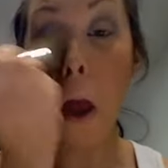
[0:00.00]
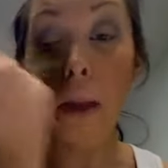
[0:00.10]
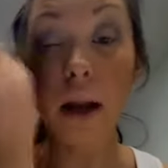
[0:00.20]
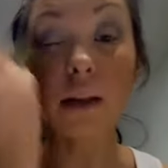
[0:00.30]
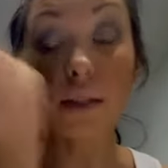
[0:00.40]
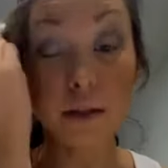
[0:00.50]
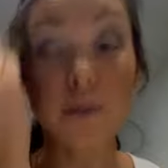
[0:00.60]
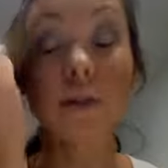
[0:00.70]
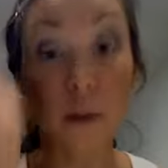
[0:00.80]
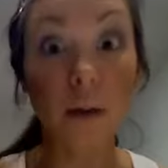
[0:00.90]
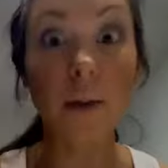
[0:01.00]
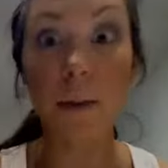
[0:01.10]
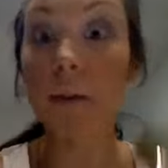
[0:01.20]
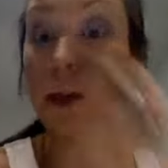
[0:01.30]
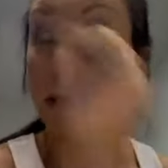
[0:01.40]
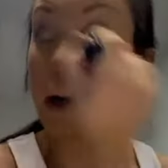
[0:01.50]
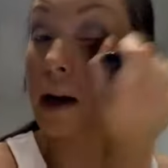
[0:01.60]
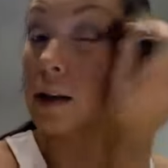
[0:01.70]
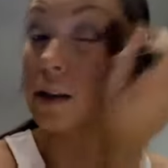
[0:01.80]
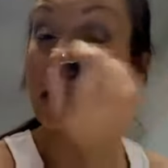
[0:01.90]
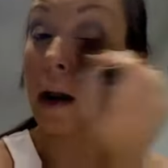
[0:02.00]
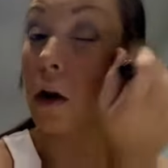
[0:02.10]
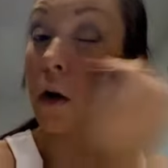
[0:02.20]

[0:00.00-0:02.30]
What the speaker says: that I use to apply my bronzer, and I just kind of